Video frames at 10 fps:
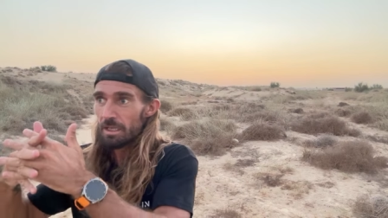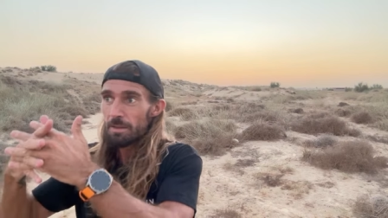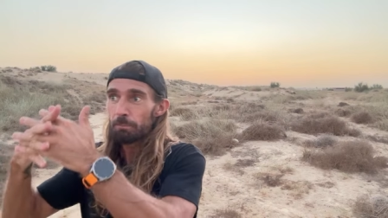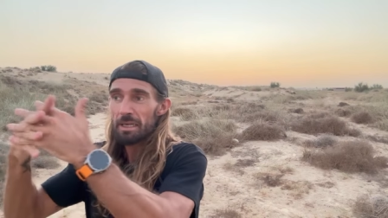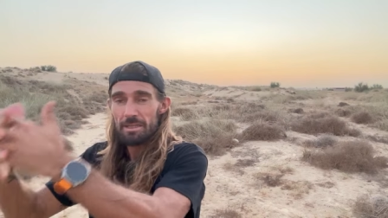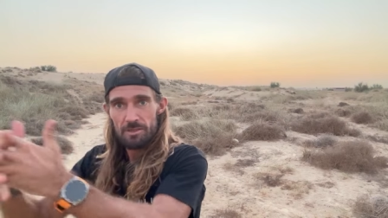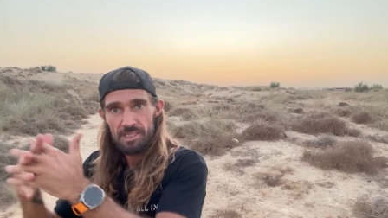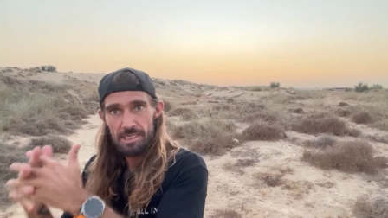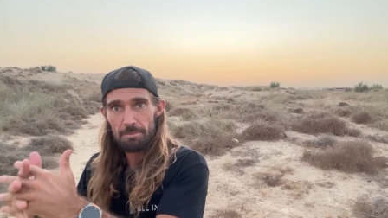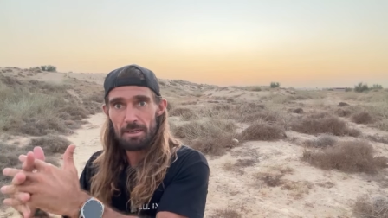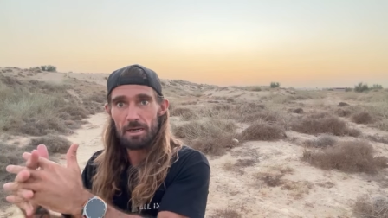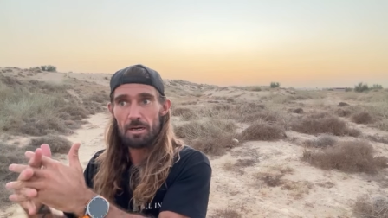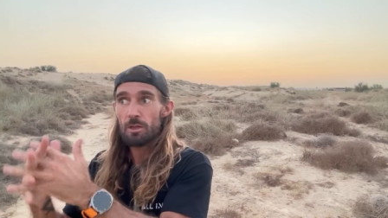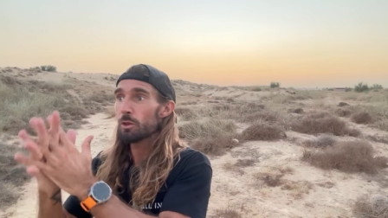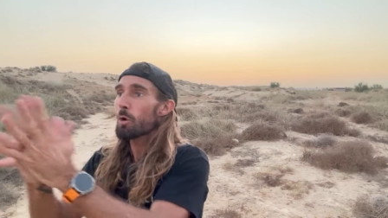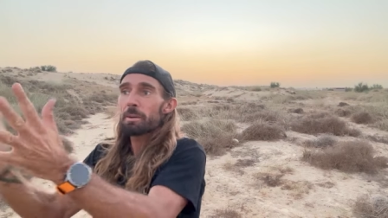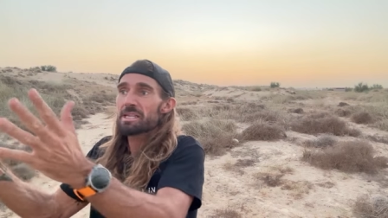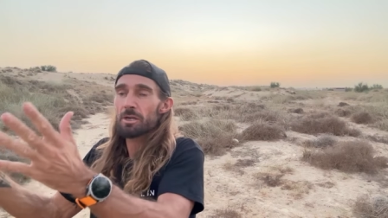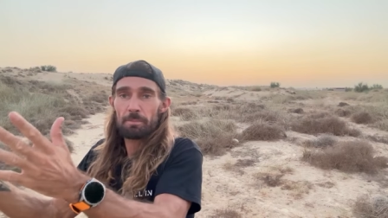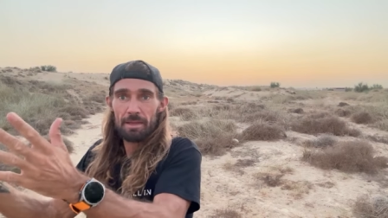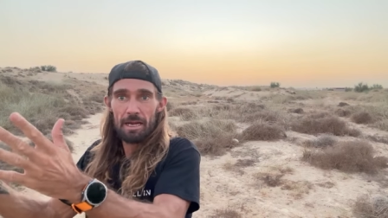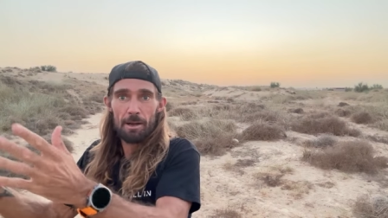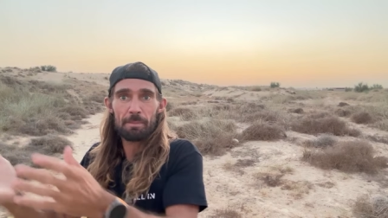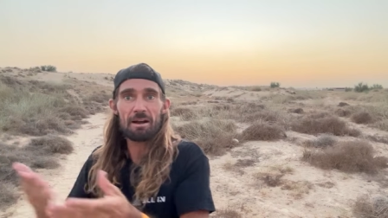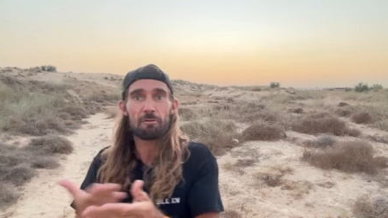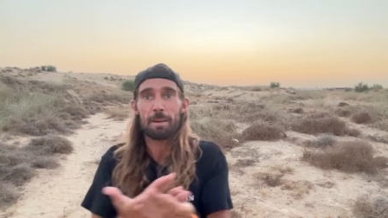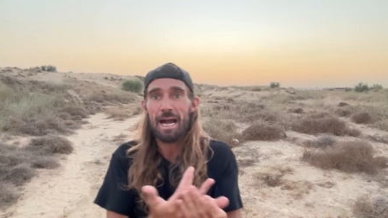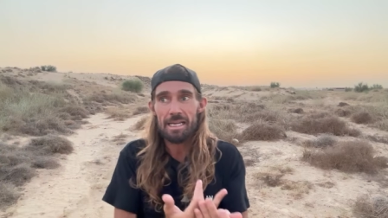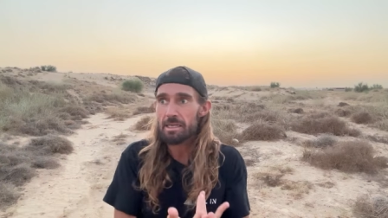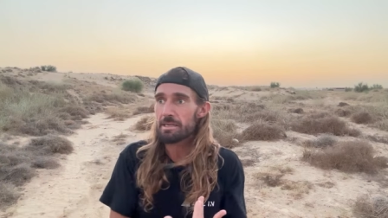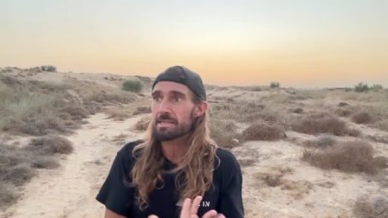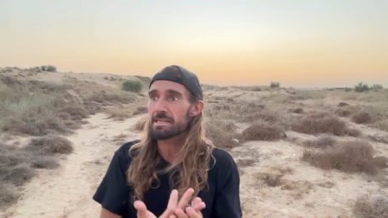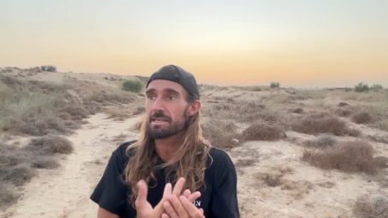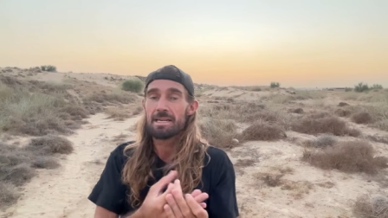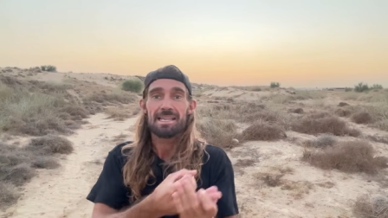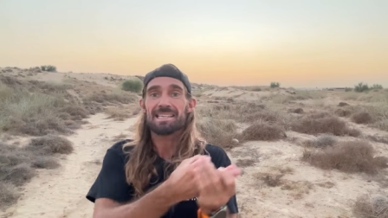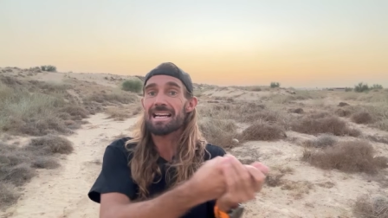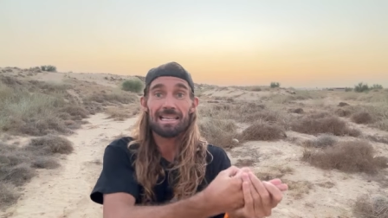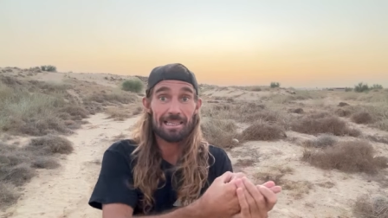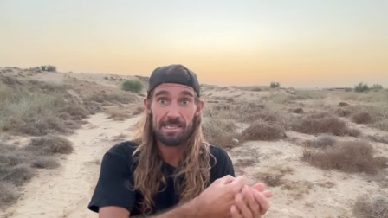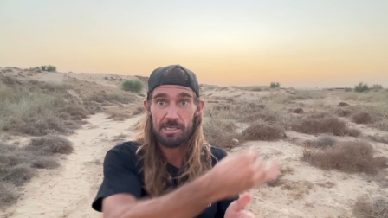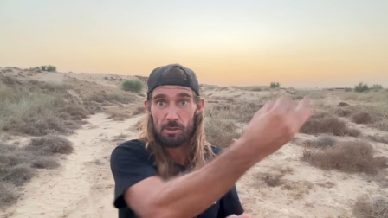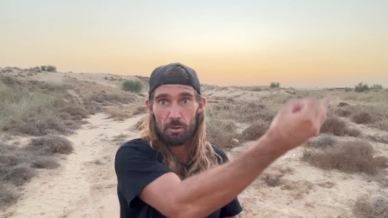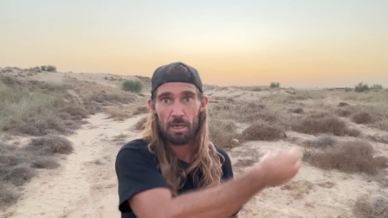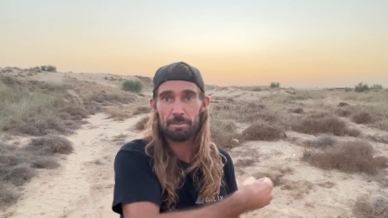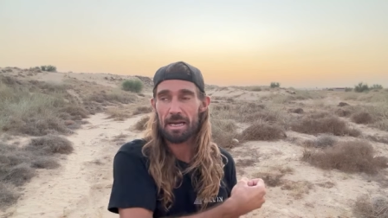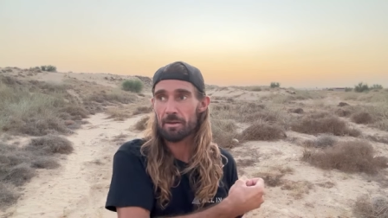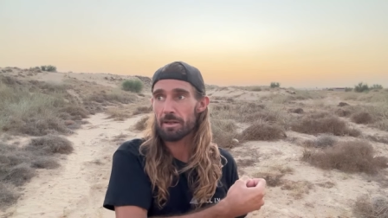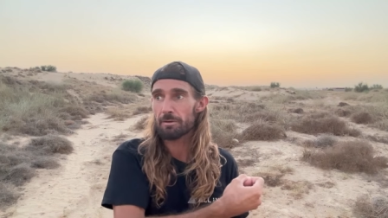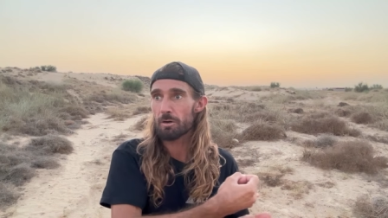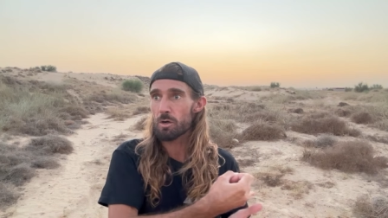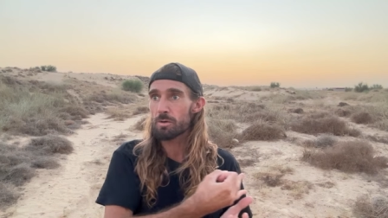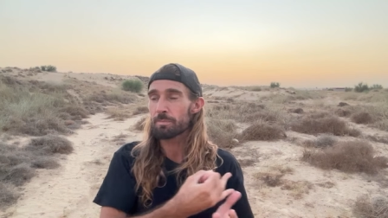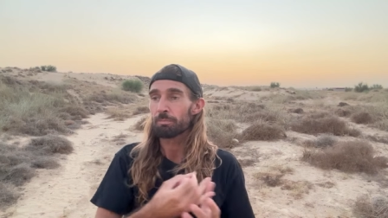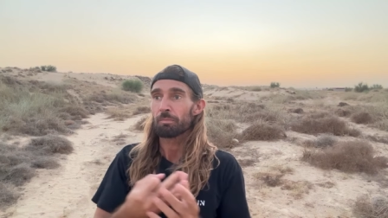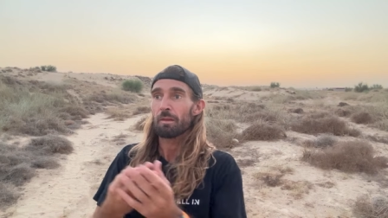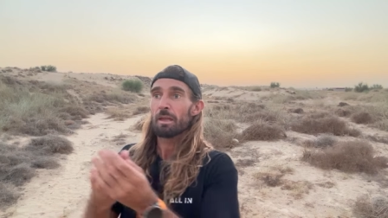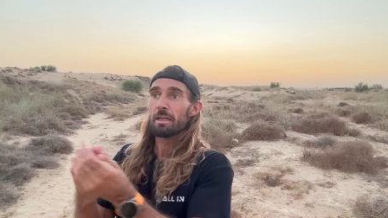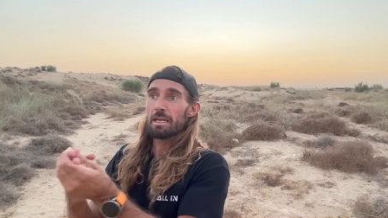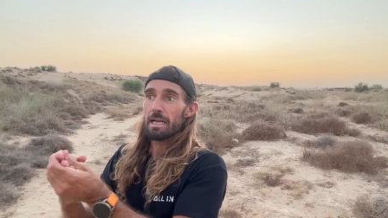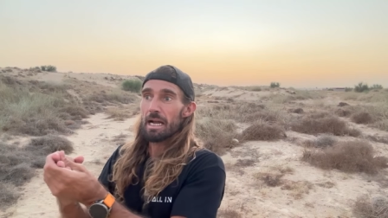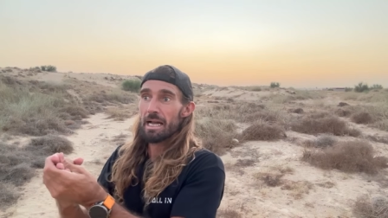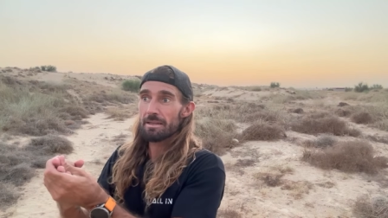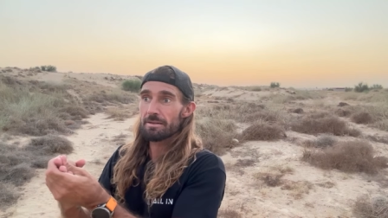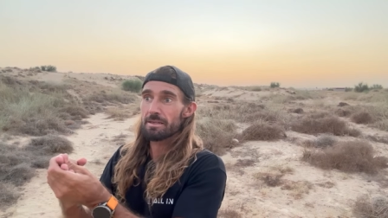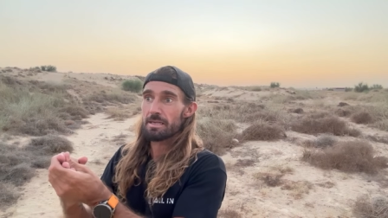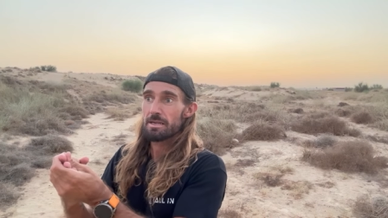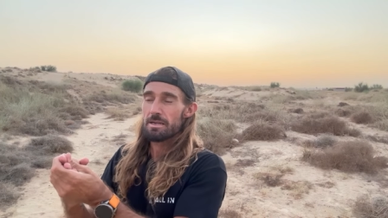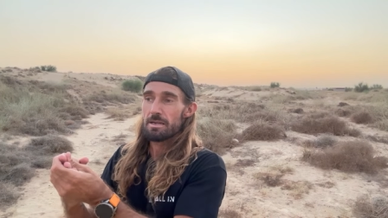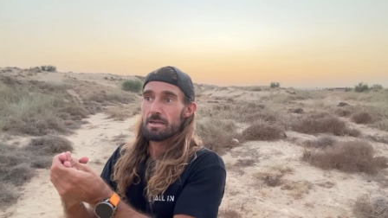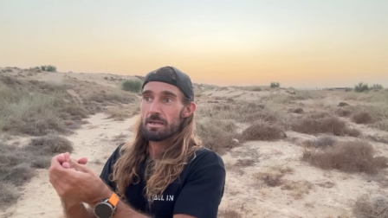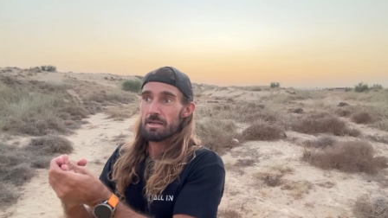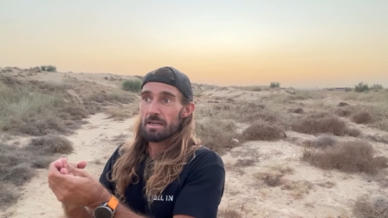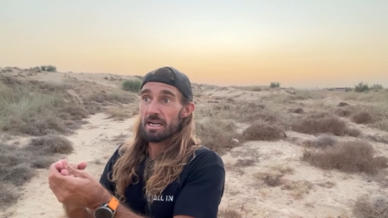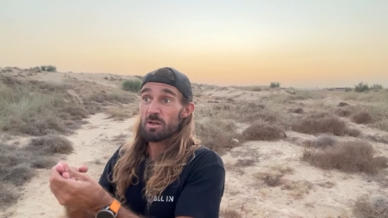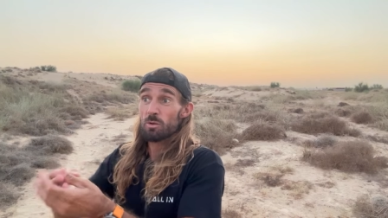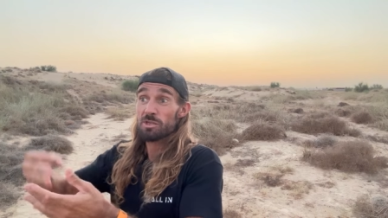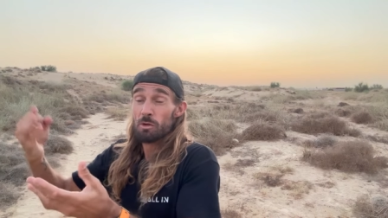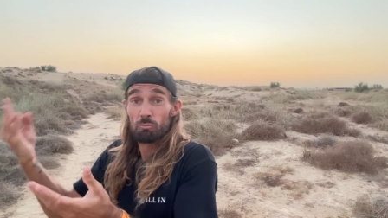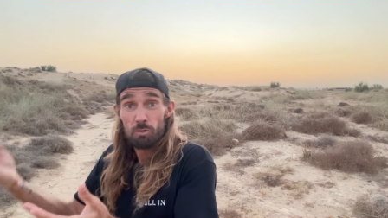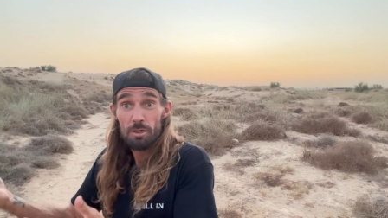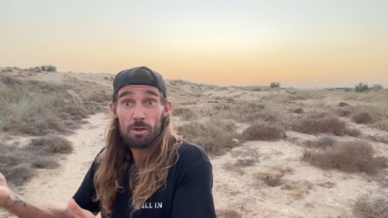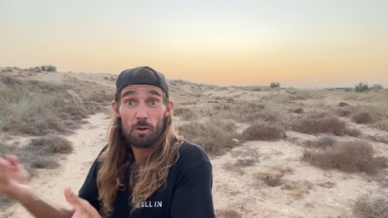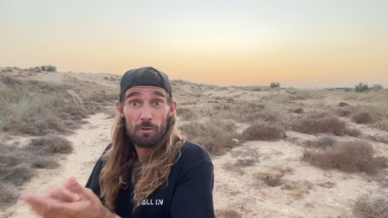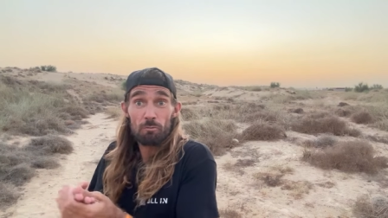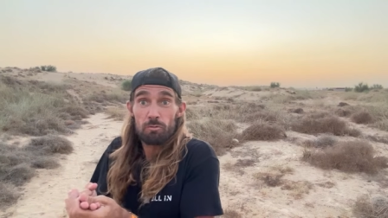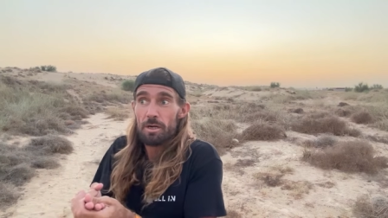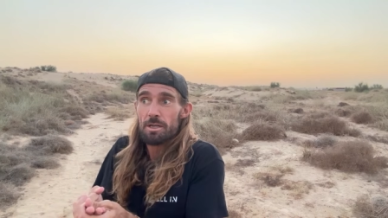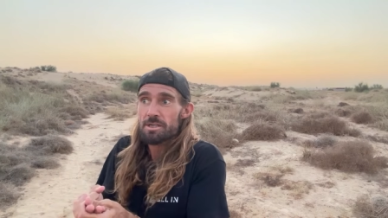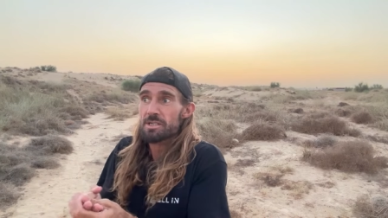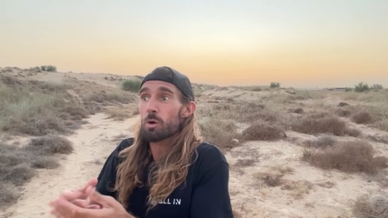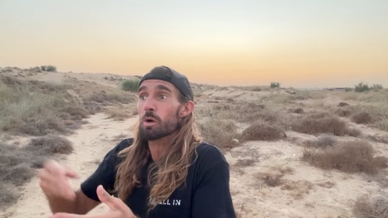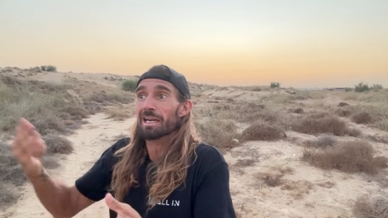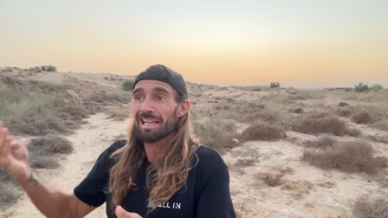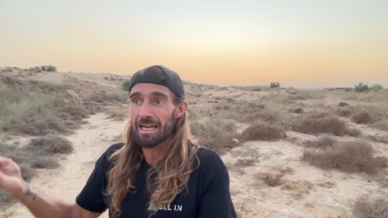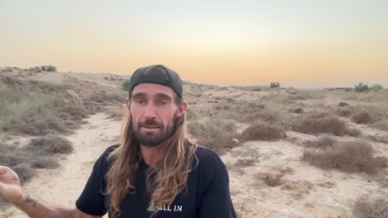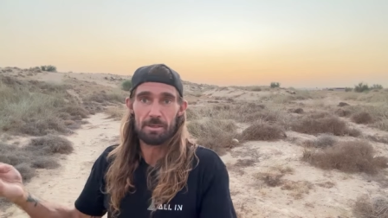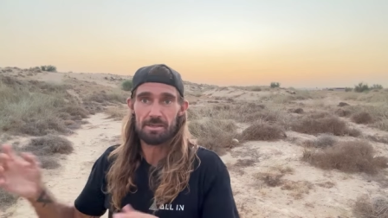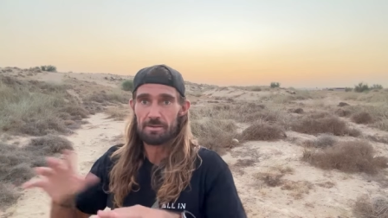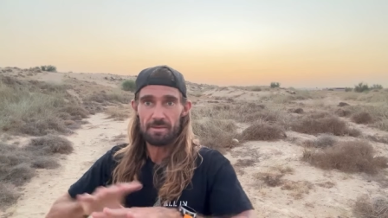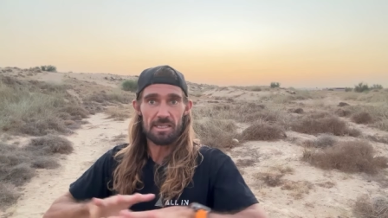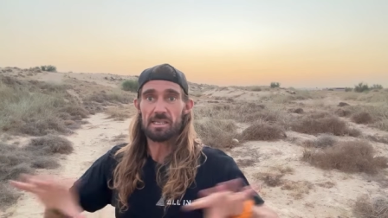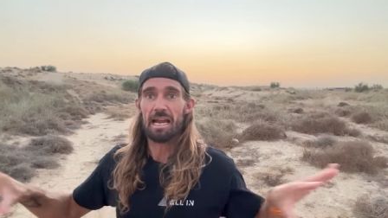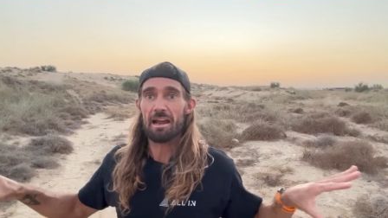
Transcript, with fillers: But in the summer, nobody's up there apart from hikers, cyclists who come down on their own, and, and also run, other runners or climbers. That's